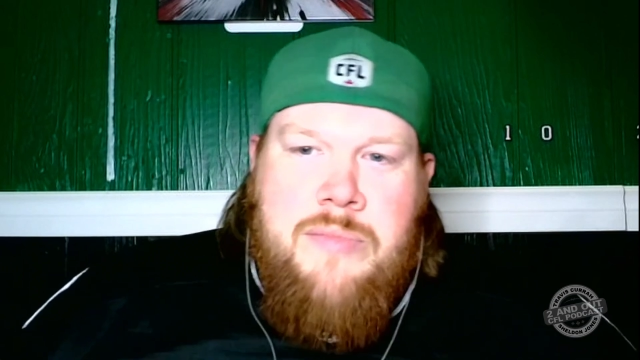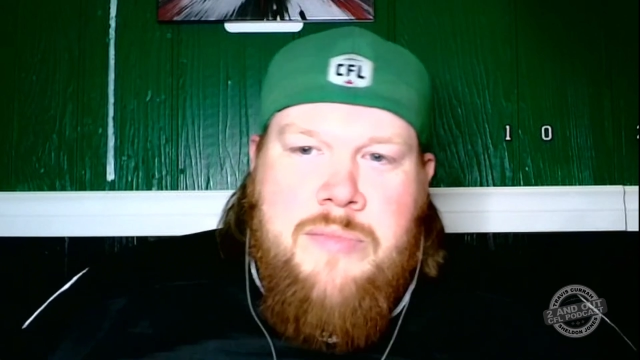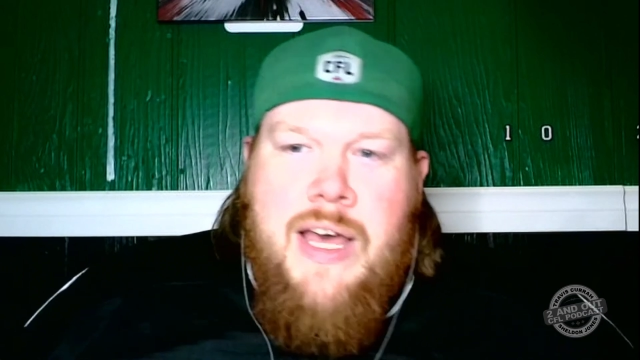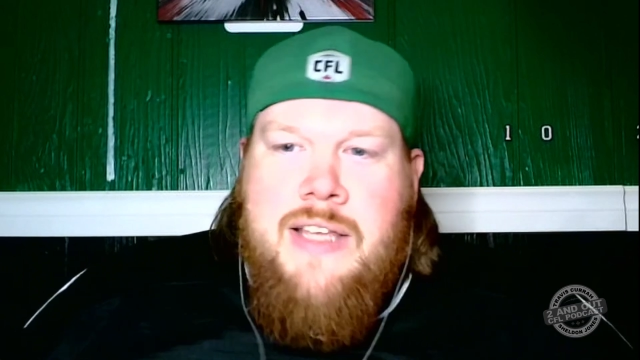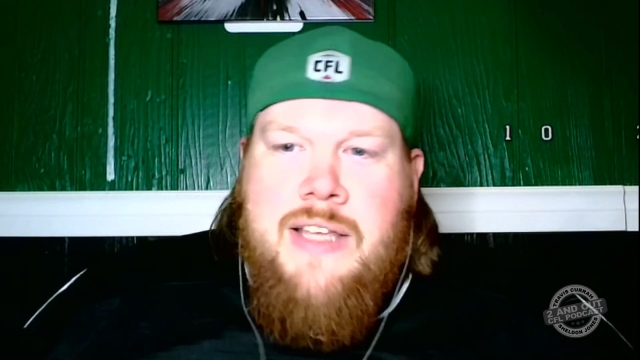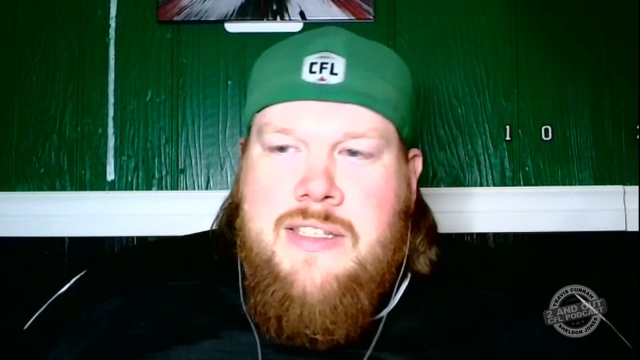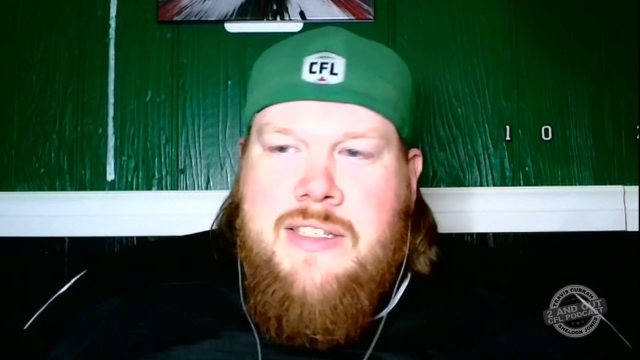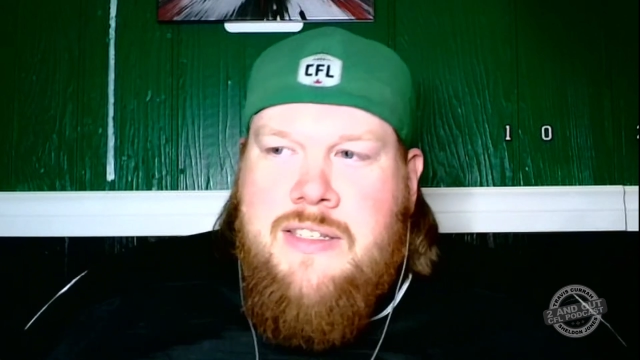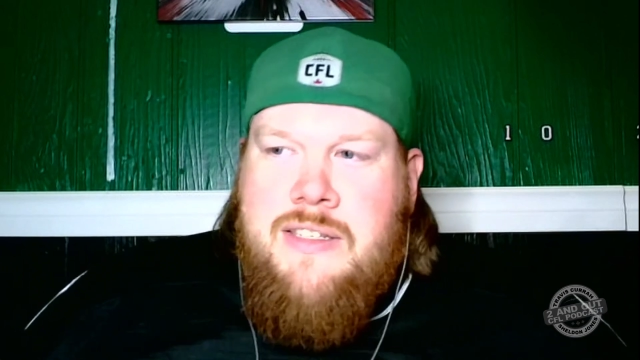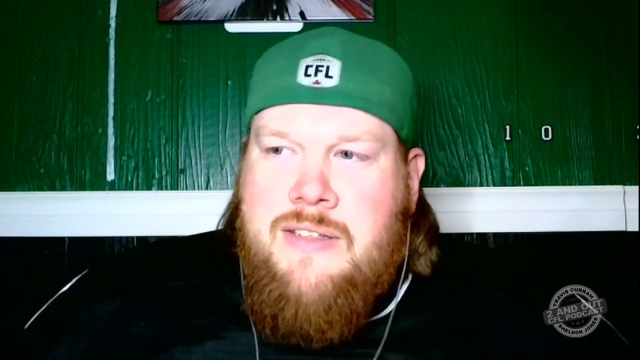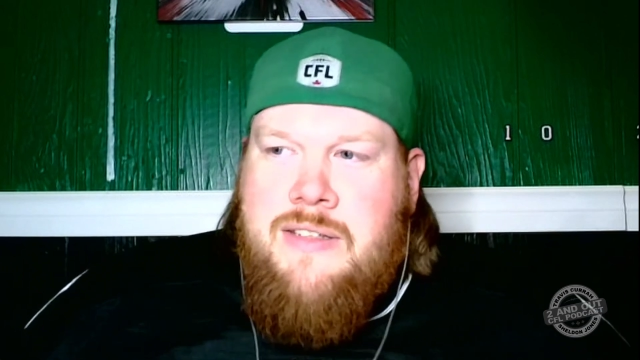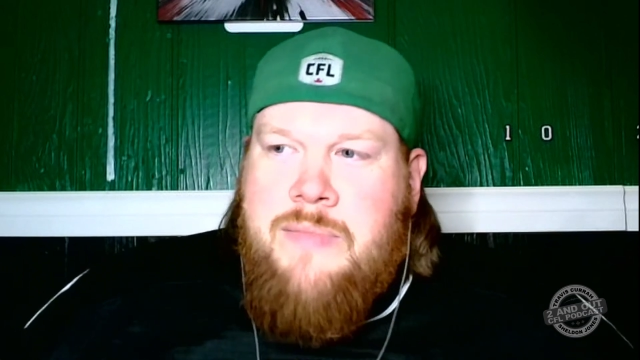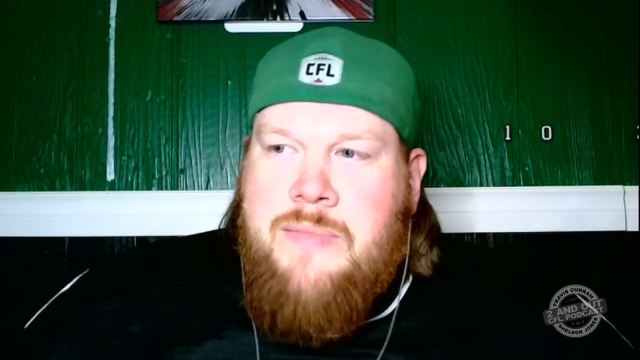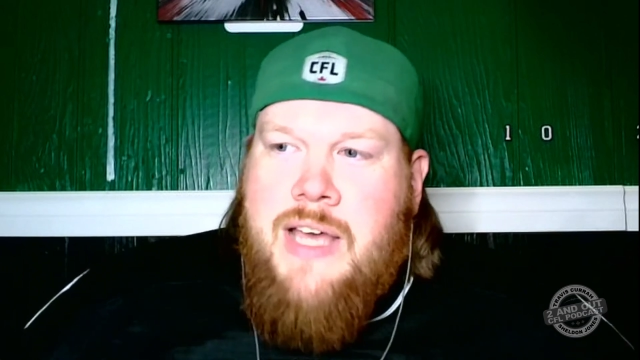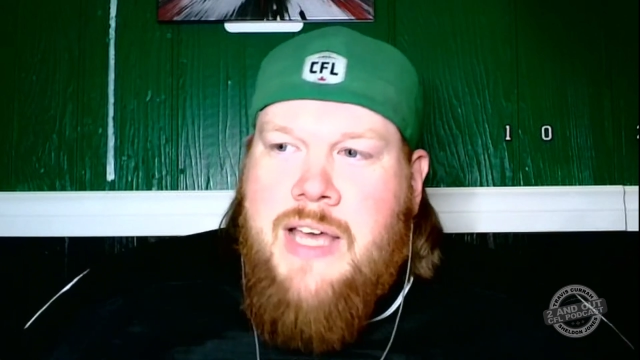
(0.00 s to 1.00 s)

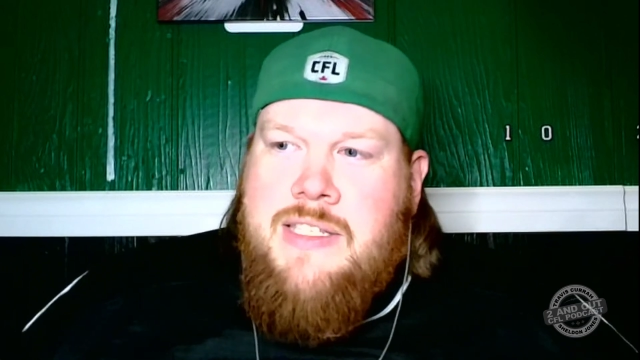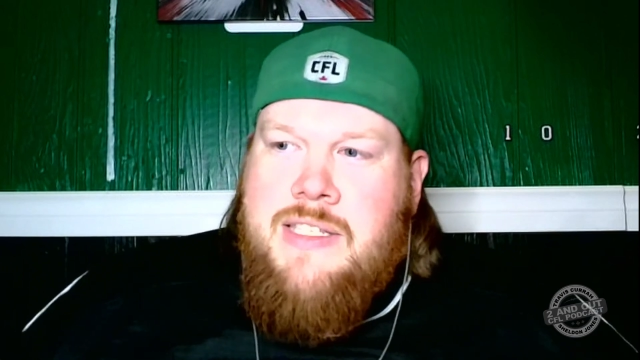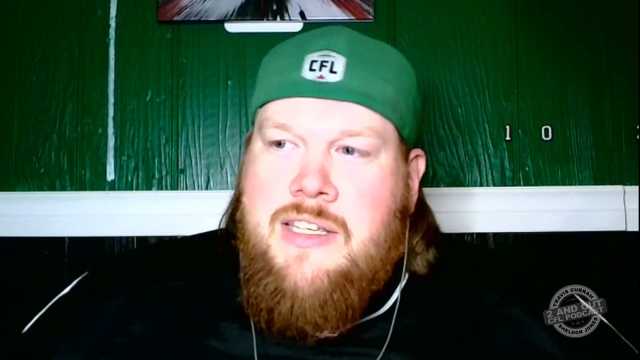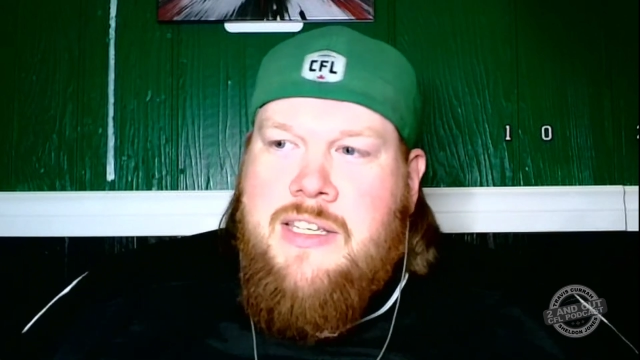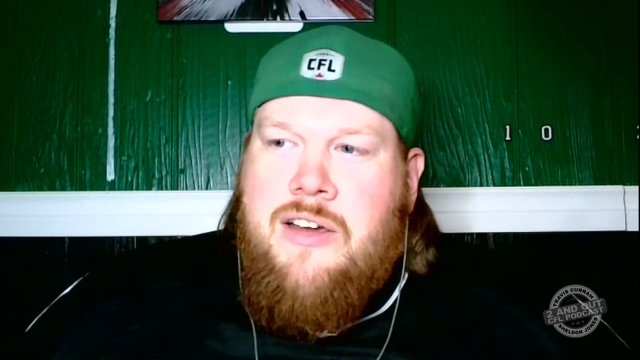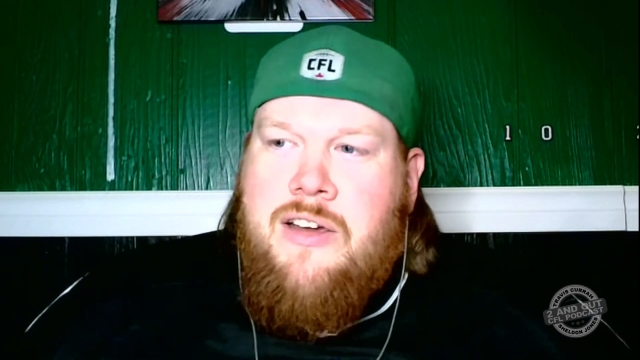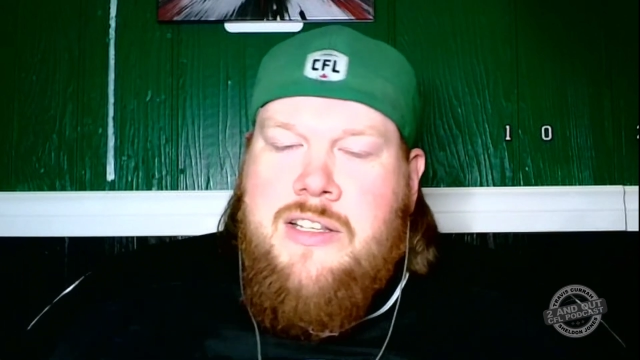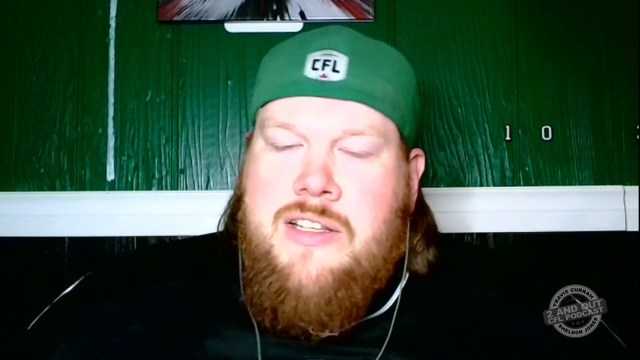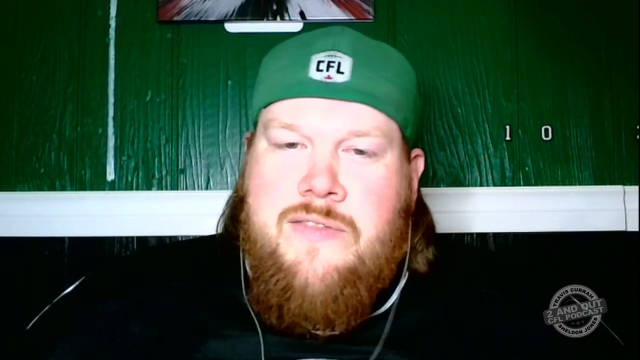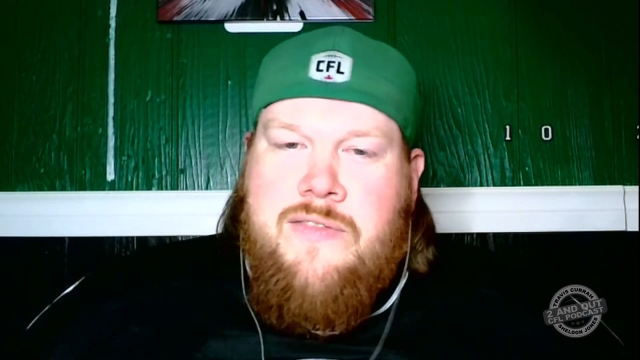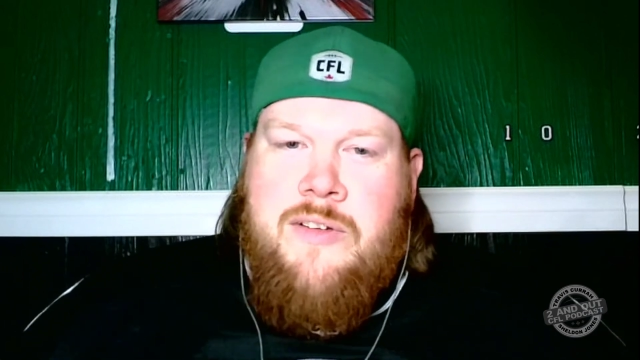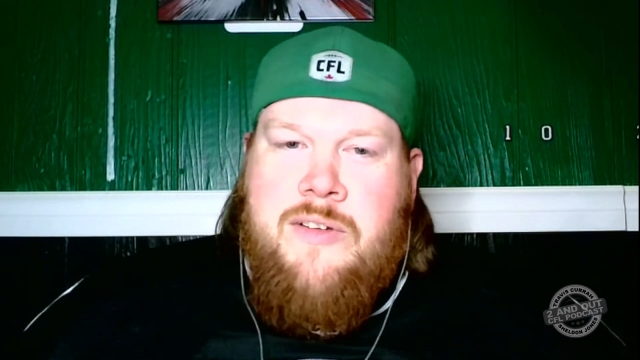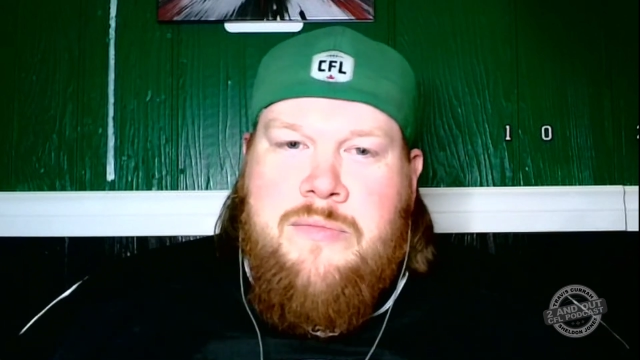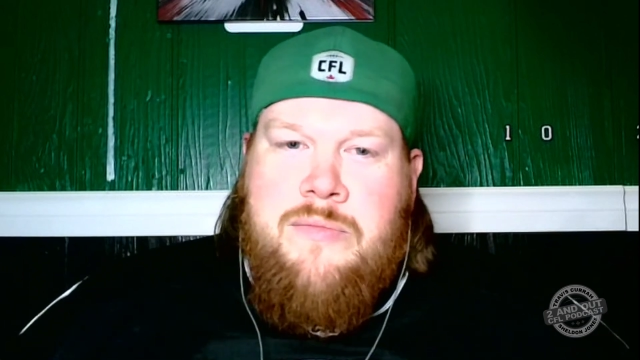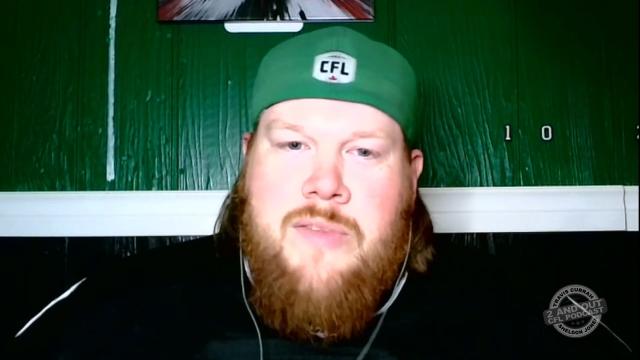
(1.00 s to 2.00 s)
passing yards
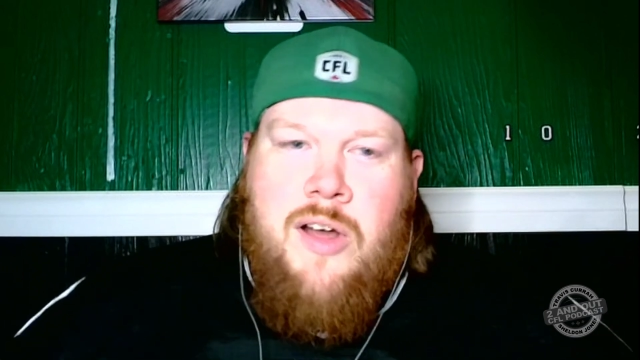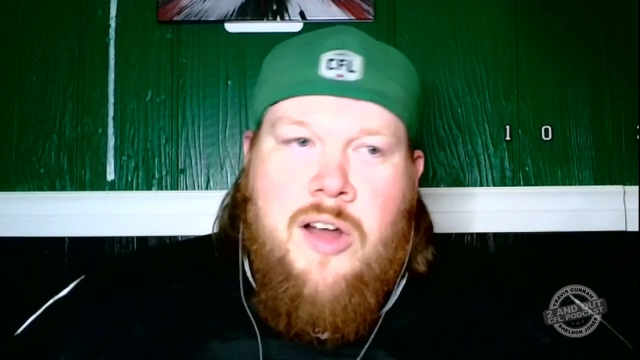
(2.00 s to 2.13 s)
from